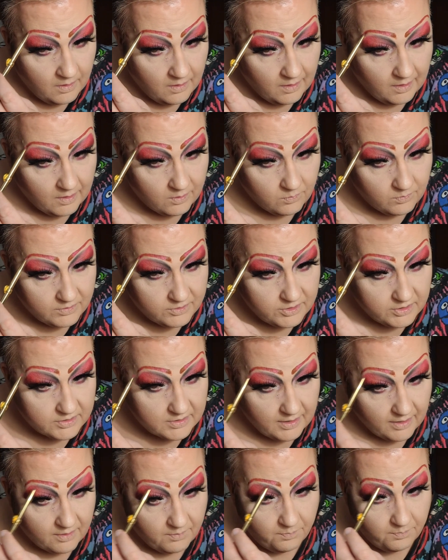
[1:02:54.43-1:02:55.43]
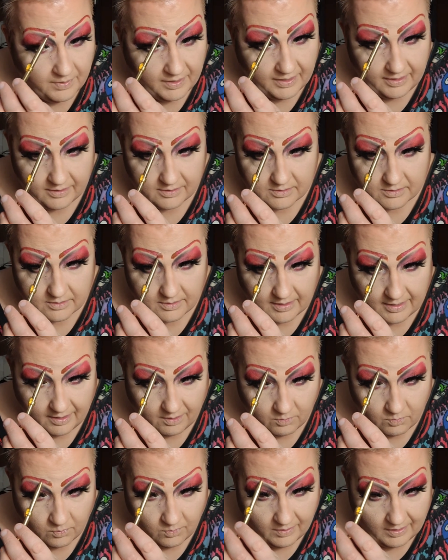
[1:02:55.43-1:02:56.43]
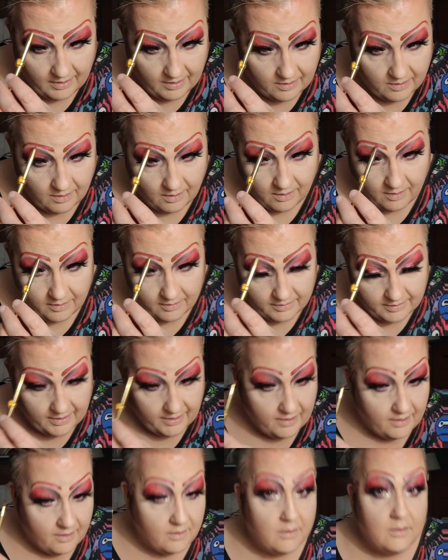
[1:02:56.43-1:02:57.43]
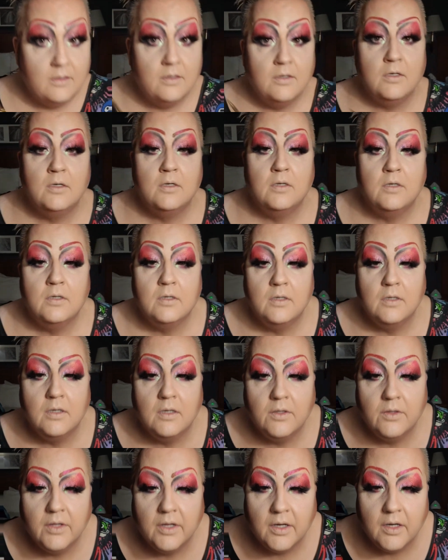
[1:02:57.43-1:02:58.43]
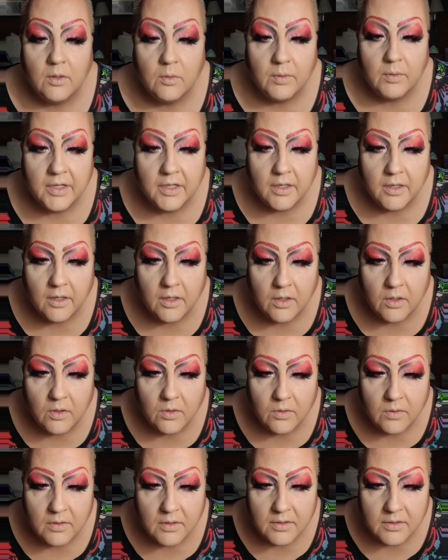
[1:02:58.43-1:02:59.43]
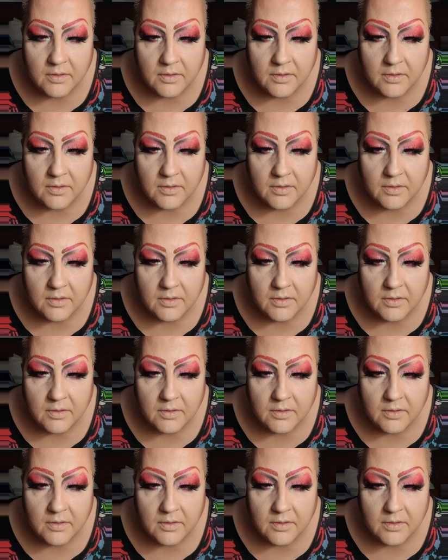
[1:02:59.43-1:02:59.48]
And we'll just kind of paint that red on there. There we go.